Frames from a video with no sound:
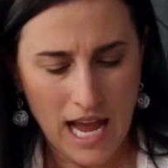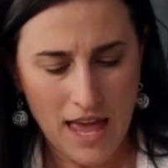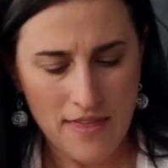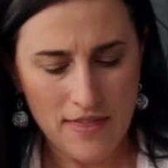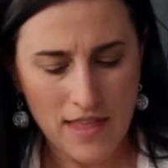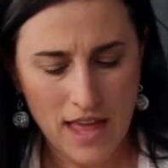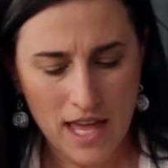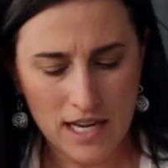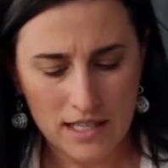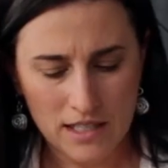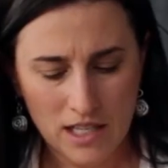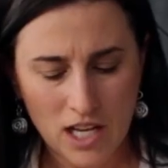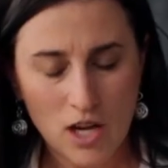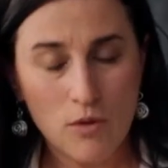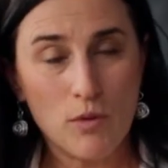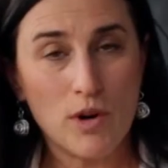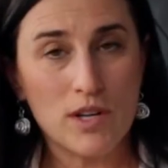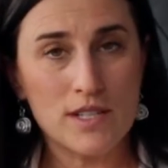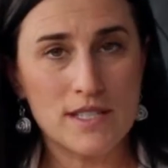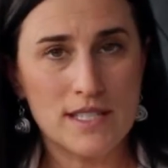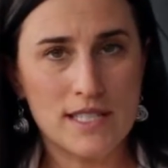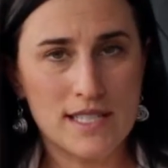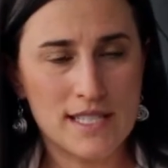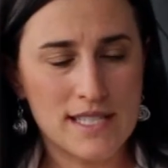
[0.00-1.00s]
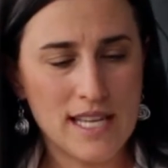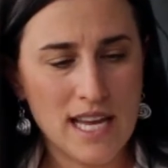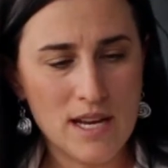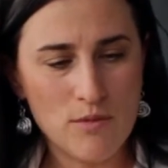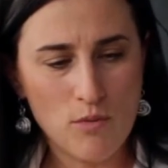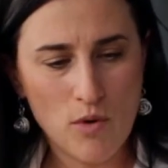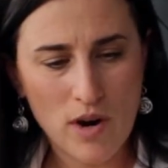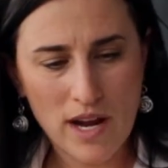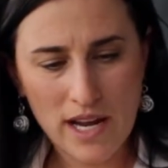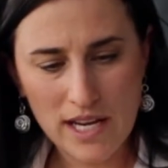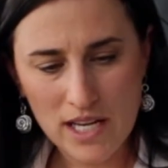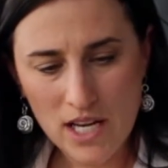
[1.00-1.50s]
and then it works the same
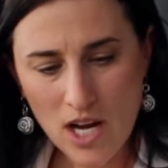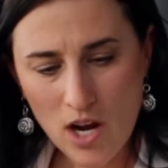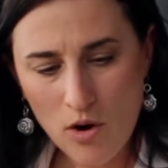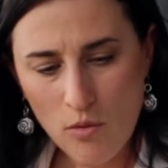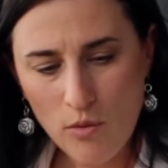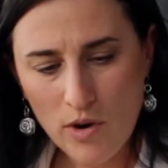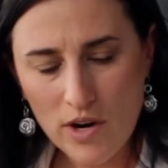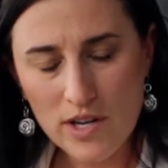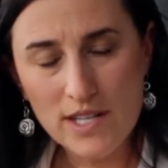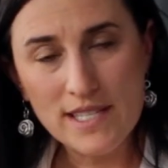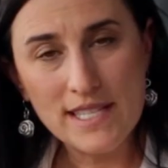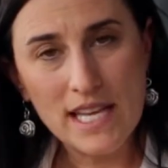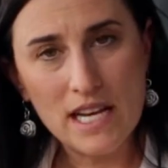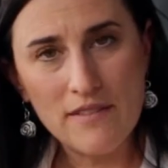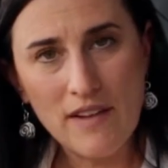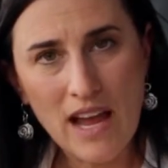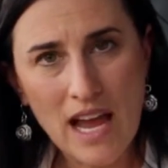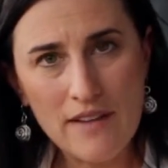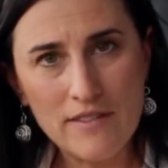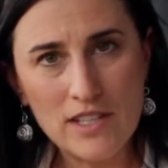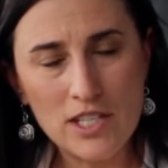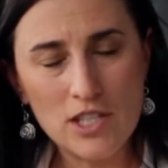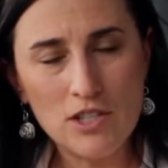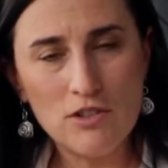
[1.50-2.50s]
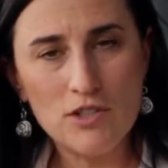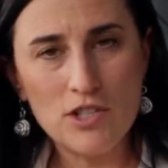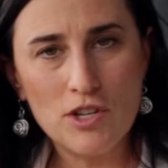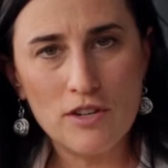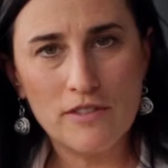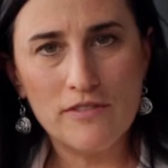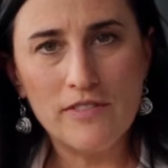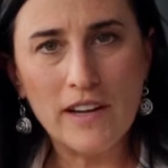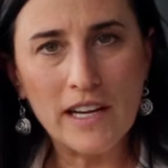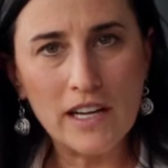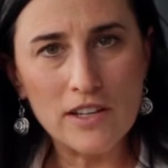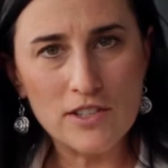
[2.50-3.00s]
way, where instead of having to use your
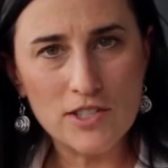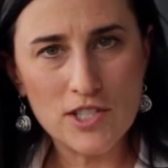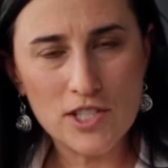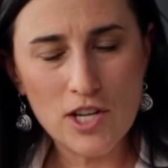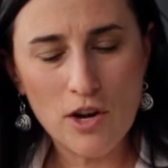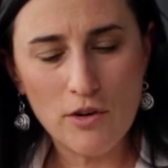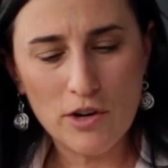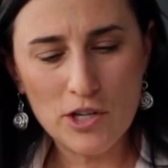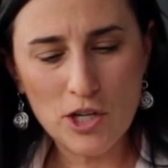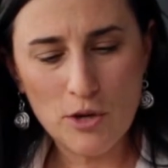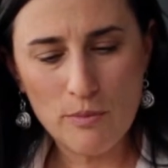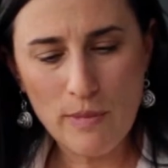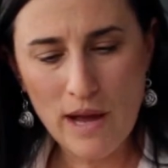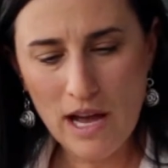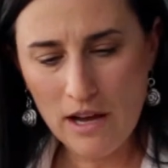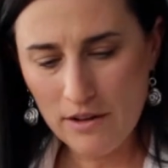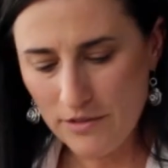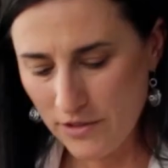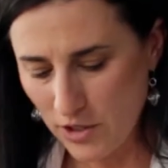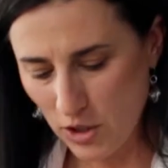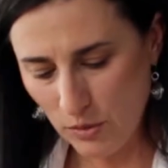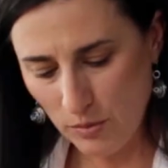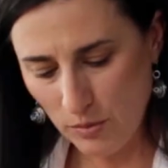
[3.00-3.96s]
fingers to go in your mouth,